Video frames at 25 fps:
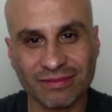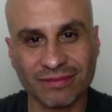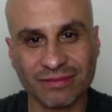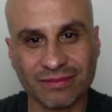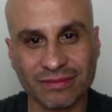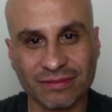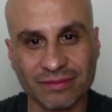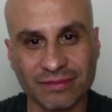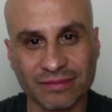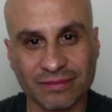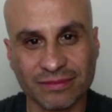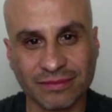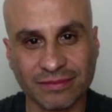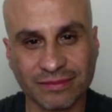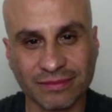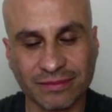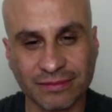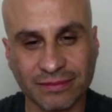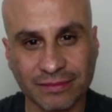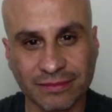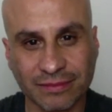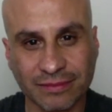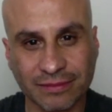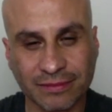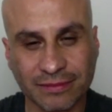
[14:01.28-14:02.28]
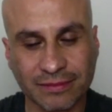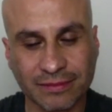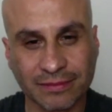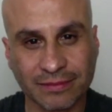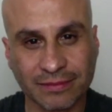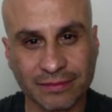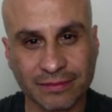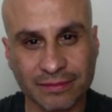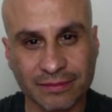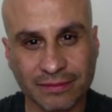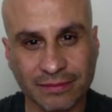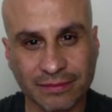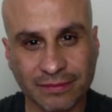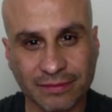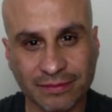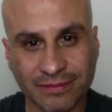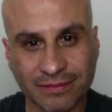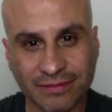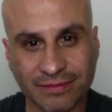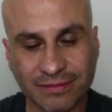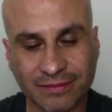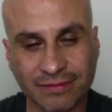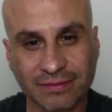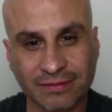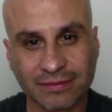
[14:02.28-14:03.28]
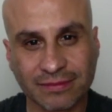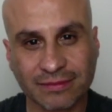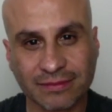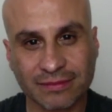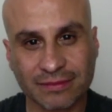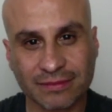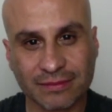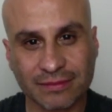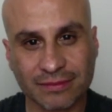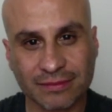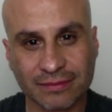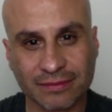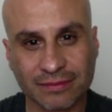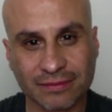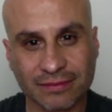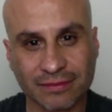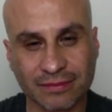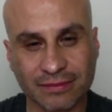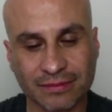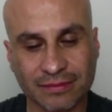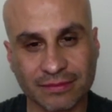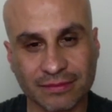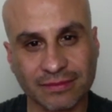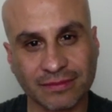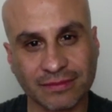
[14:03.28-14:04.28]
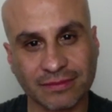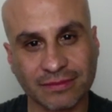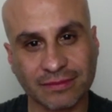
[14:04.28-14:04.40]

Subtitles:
[no speech]